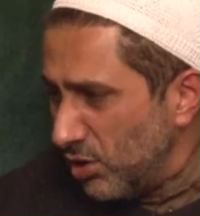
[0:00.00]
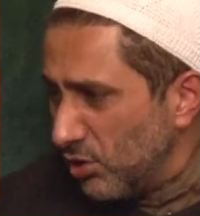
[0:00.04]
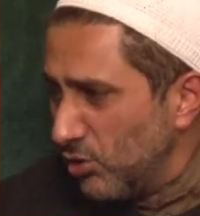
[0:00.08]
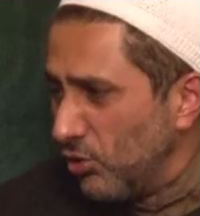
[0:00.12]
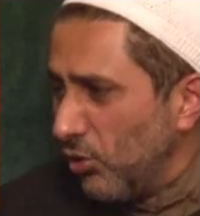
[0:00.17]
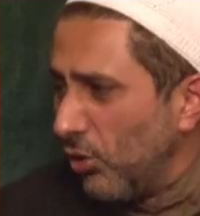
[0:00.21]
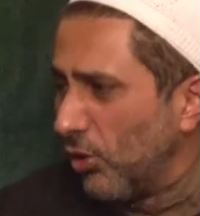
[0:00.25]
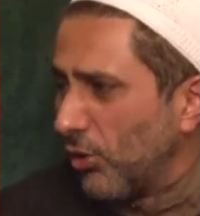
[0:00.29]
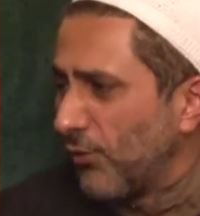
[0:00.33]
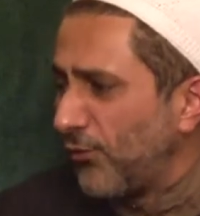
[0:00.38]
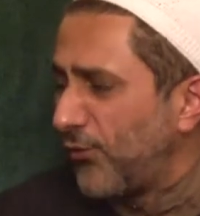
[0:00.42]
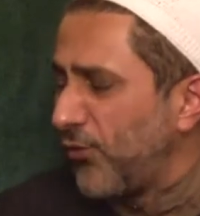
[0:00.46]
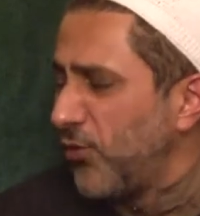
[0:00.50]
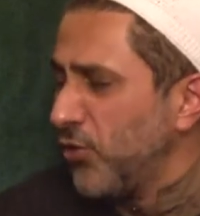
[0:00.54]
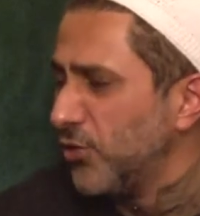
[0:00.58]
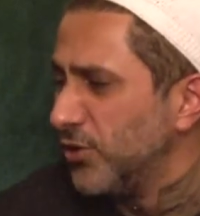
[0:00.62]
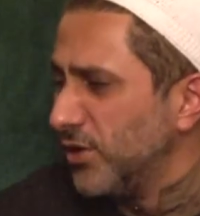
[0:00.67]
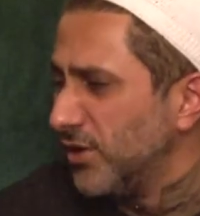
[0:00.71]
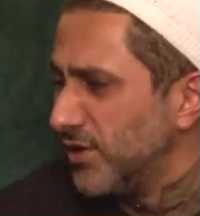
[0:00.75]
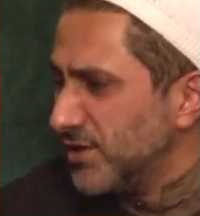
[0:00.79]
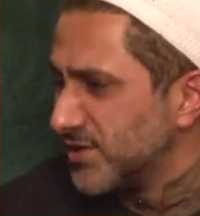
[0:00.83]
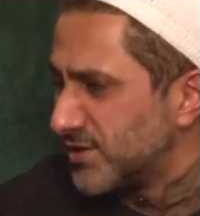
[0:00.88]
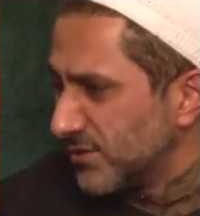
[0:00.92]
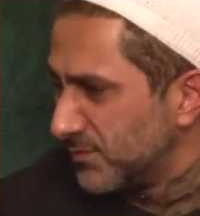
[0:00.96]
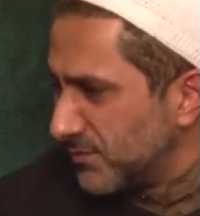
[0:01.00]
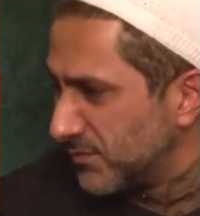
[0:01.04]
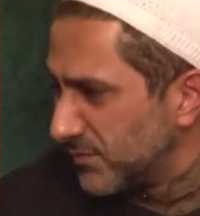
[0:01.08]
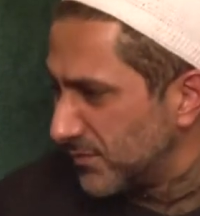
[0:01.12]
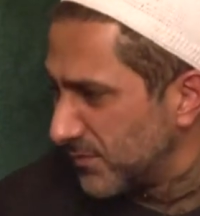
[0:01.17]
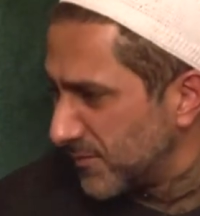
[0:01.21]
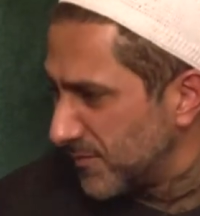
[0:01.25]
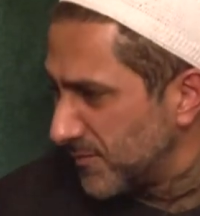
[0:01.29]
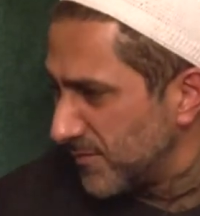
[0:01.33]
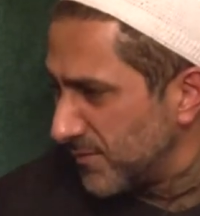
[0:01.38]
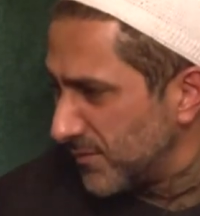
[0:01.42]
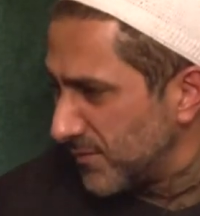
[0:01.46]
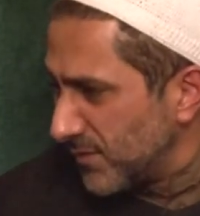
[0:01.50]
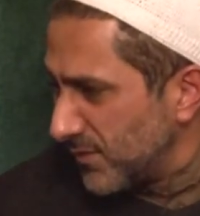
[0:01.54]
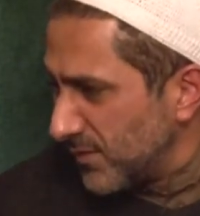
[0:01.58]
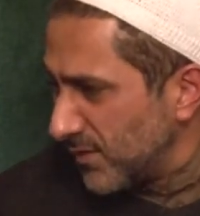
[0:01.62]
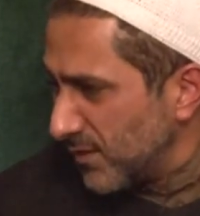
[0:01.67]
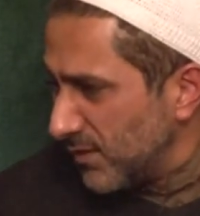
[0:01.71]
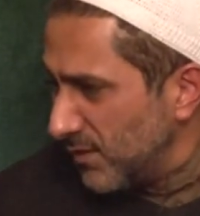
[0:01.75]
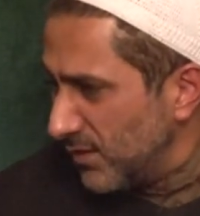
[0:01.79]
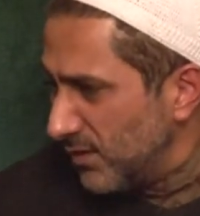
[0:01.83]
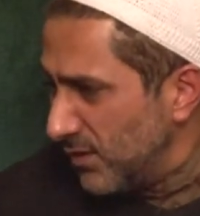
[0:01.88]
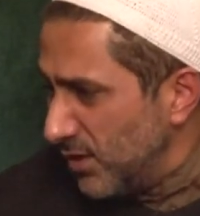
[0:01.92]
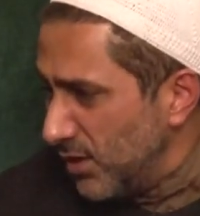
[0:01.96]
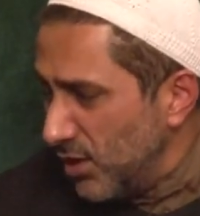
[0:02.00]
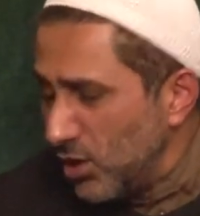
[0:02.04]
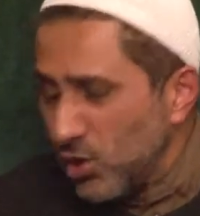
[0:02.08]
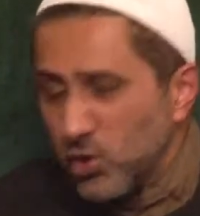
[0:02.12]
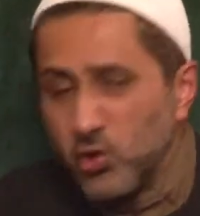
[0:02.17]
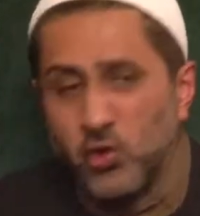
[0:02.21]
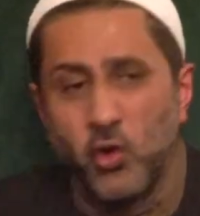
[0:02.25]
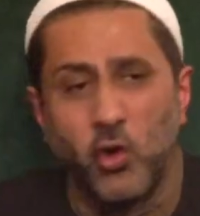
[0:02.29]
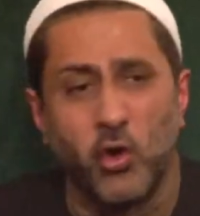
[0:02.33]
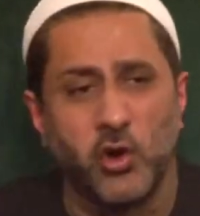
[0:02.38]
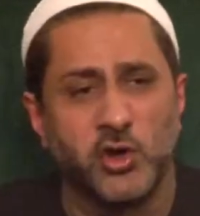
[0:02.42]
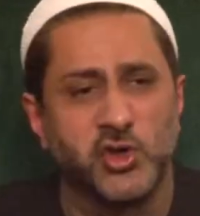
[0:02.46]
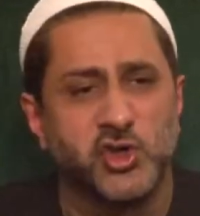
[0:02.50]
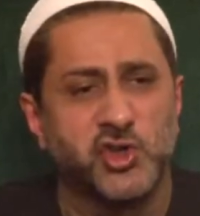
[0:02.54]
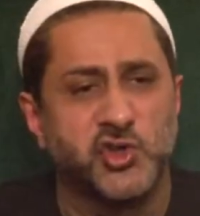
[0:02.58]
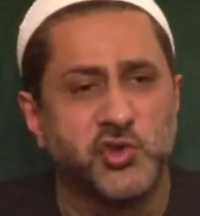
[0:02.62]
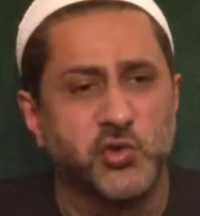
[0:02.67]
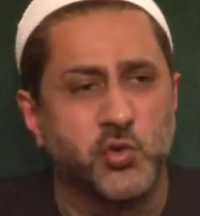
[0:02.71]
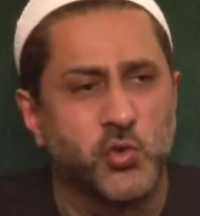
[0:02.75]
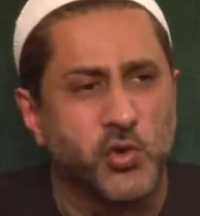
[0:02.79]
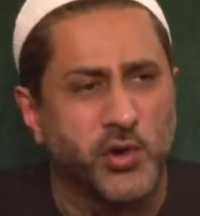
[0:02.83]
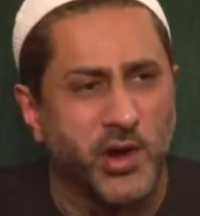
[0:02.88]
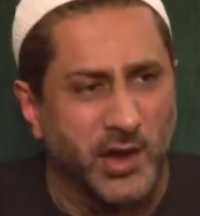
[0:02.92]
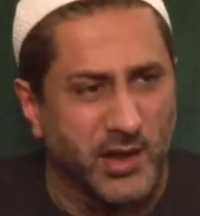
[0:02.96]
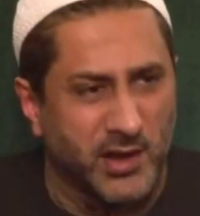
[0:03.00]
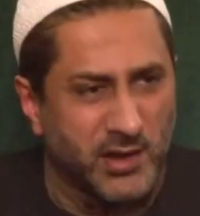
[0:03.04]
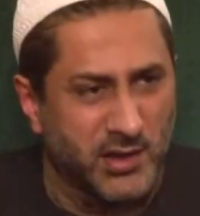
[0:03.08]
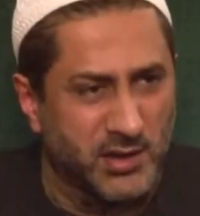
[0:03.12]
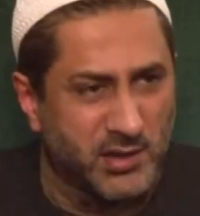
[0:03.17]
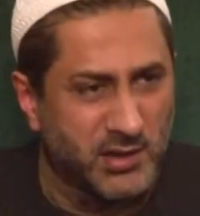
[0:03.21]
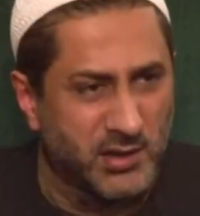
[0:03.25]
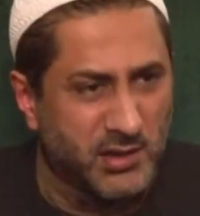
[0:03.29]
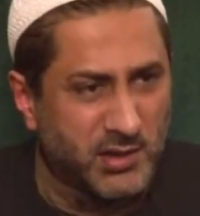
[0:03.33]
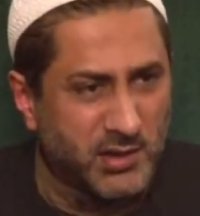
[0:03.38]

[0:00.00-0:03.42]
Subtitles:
nor feudalism, nor shura,